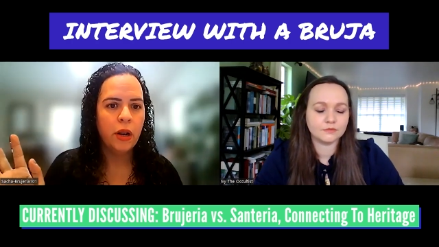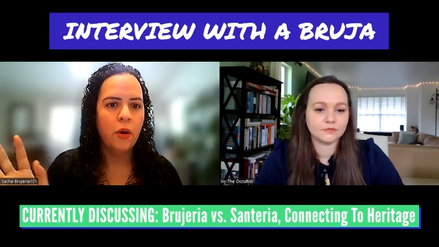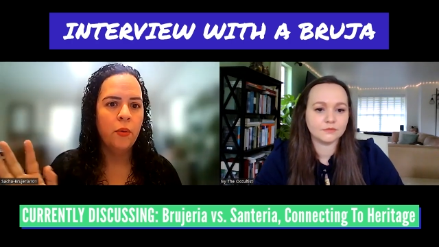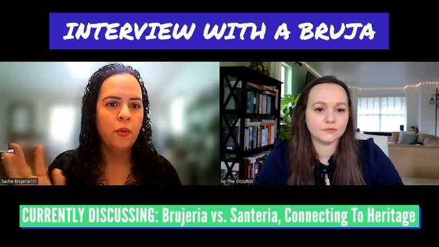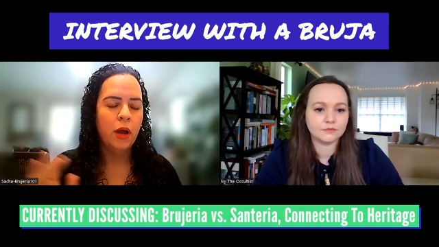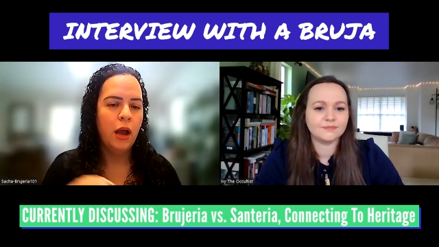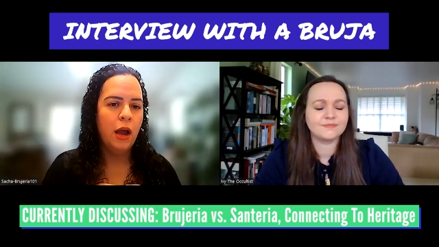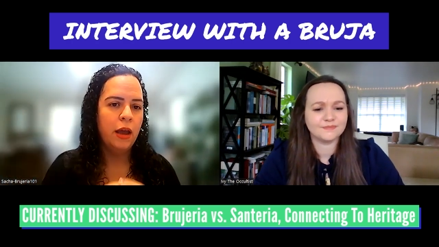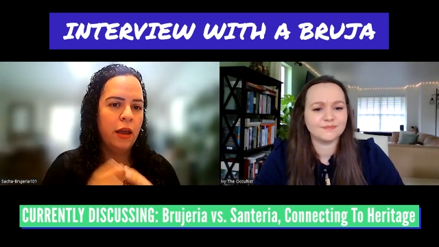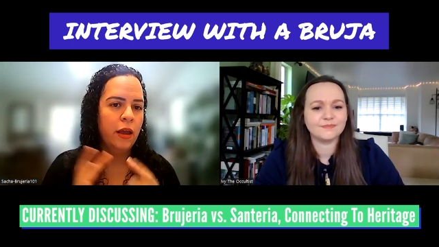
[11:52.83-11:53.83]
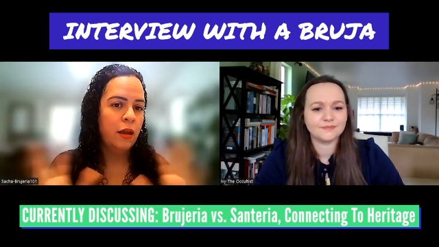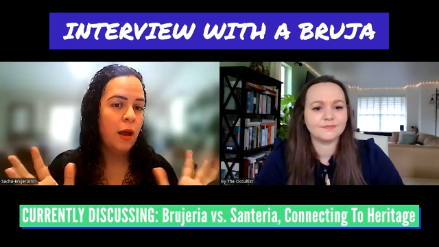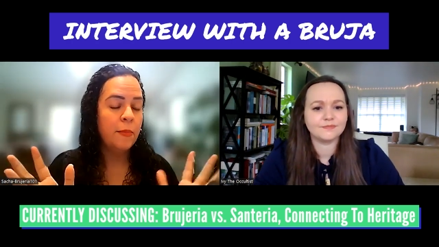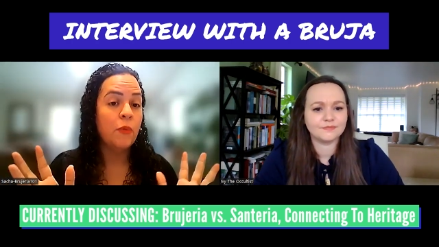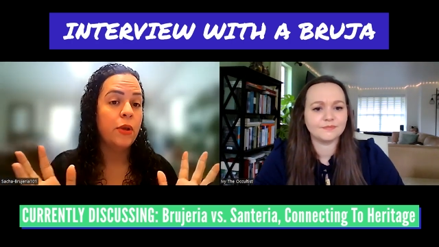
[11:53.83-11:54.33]
Speaker 1: know, I,
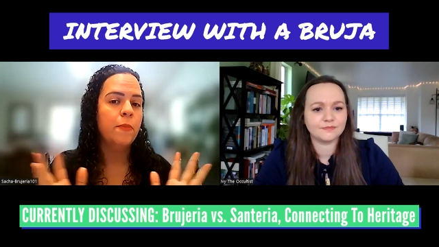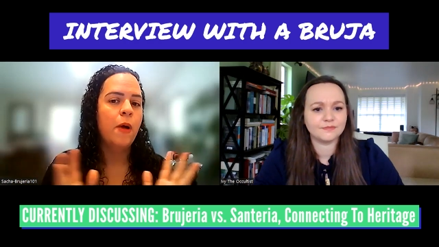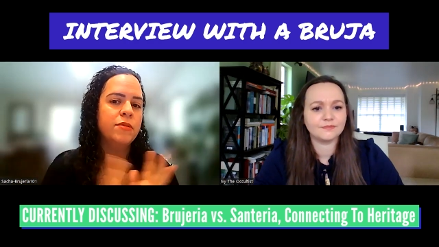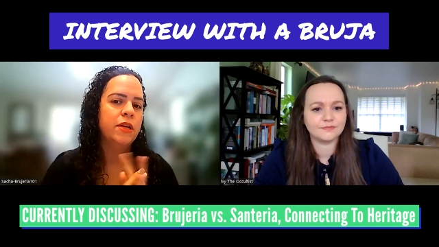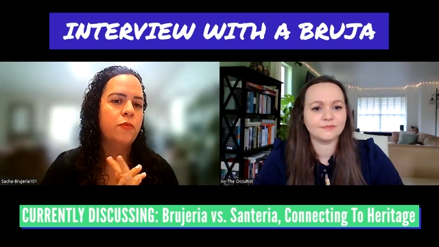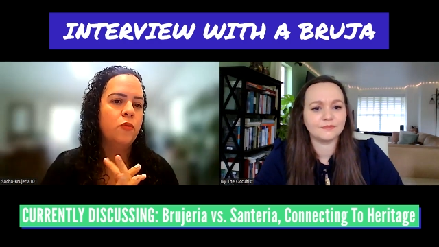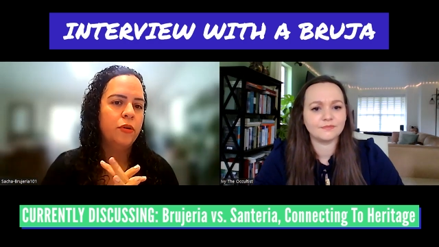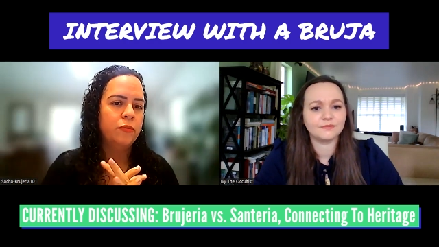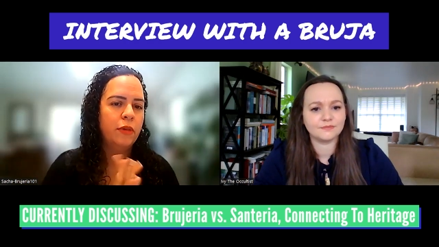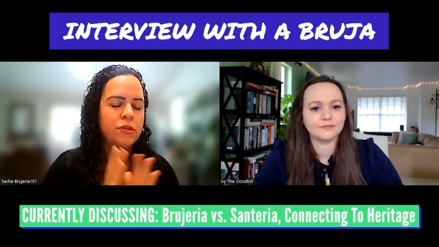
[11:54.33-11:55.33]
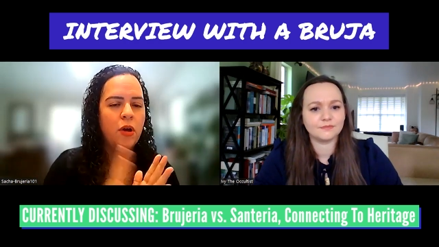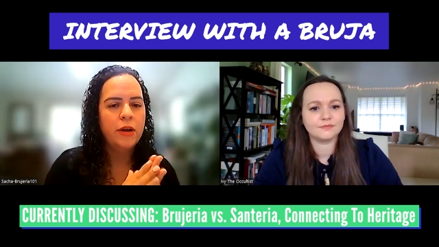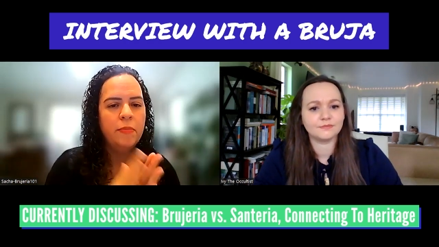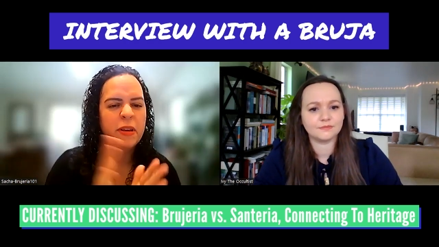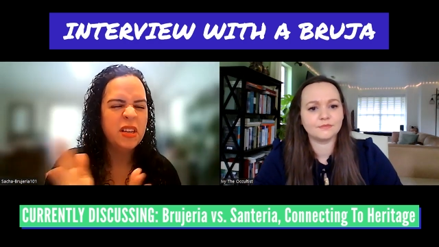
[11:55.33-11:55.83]
I'm not reading palms anymore. And so I
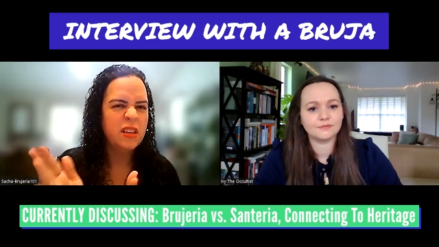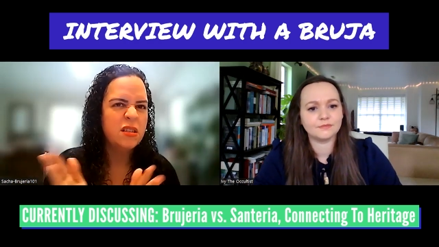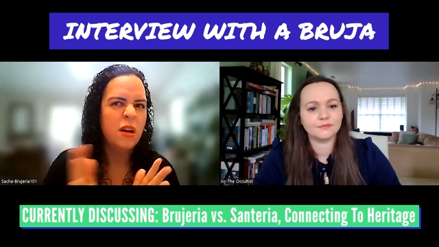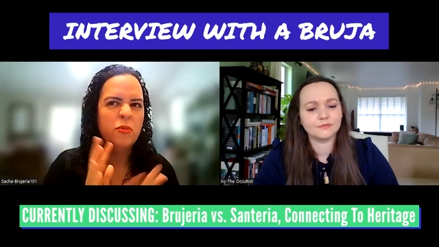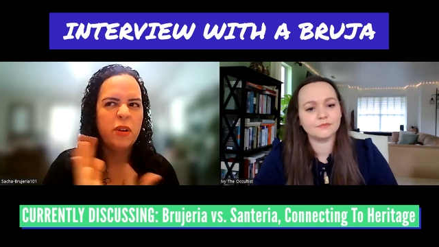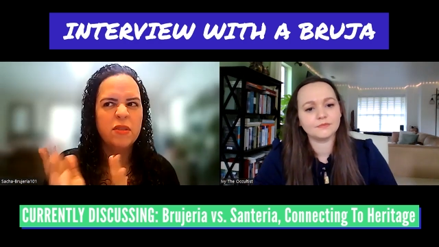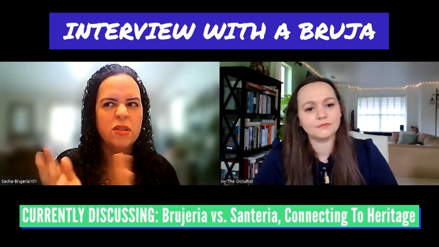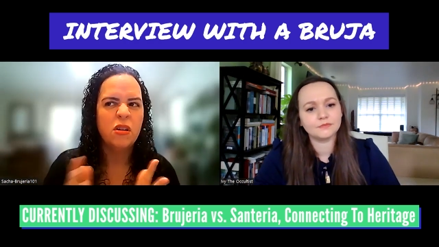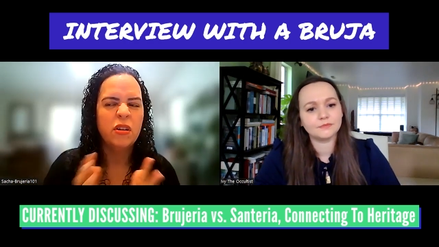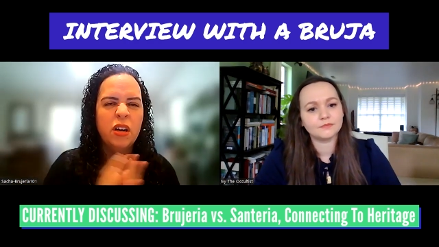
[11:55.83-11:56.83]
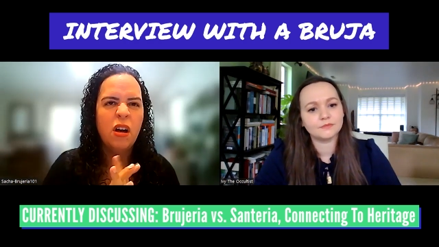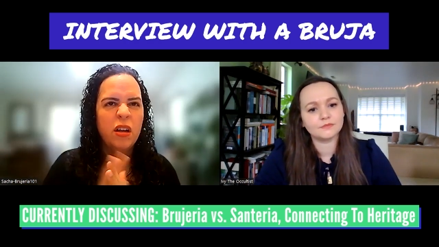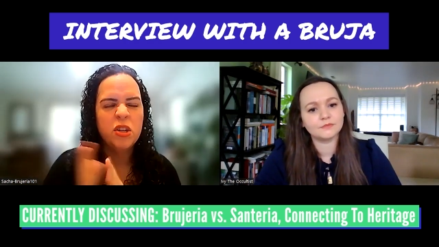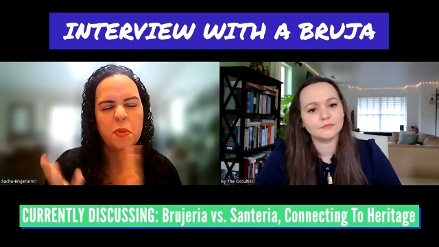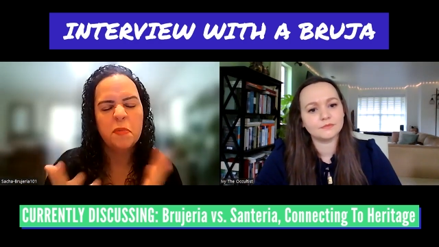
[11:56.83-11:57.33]
basically stopped when I was starting
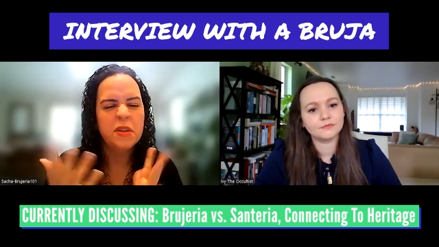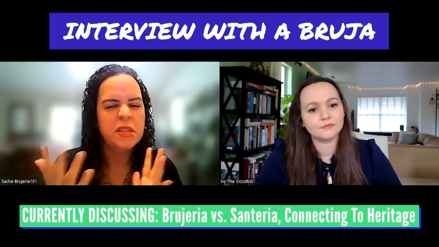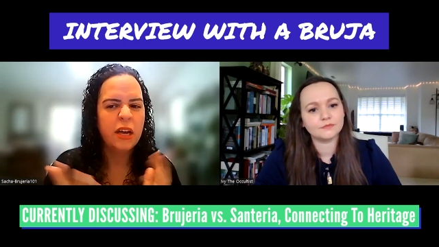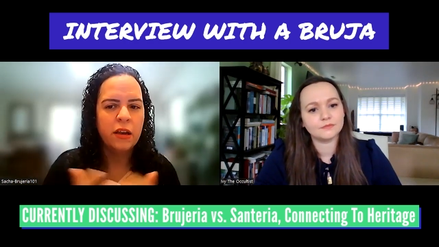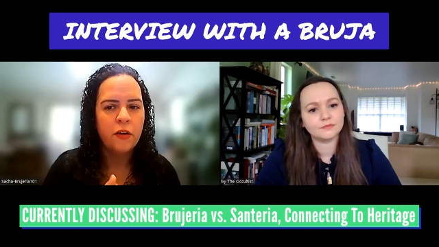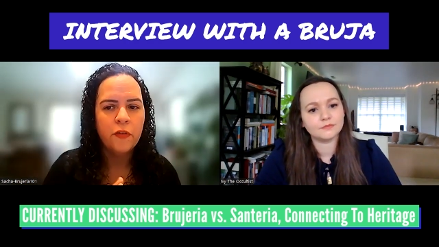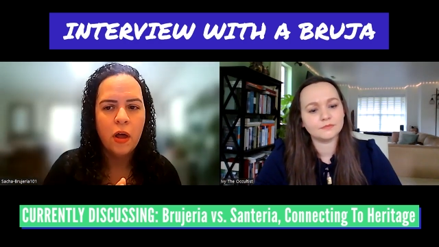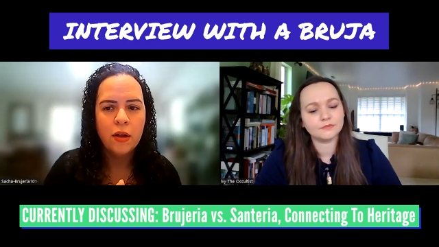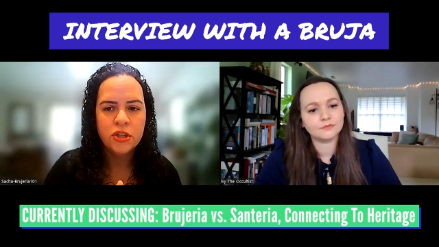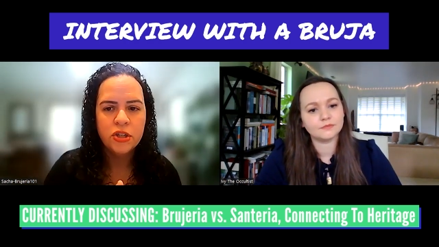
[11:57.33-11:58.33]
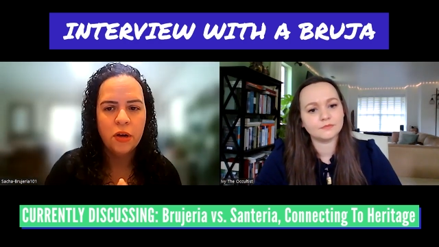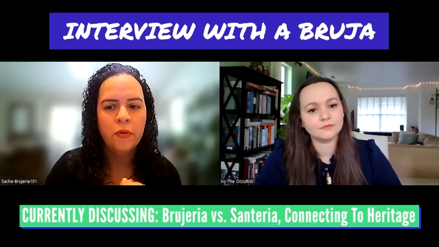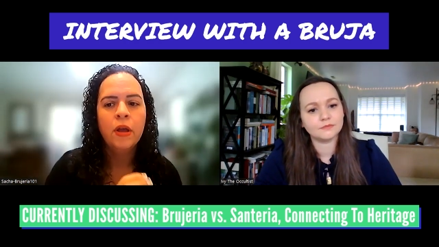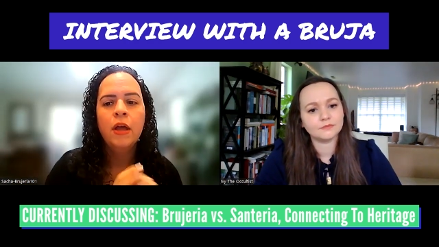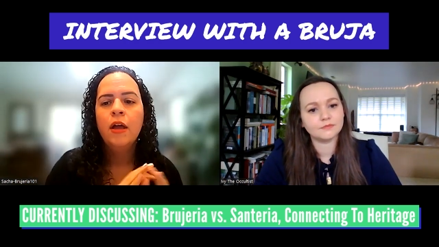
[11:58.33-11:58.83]
college, maybe my second year of college or so.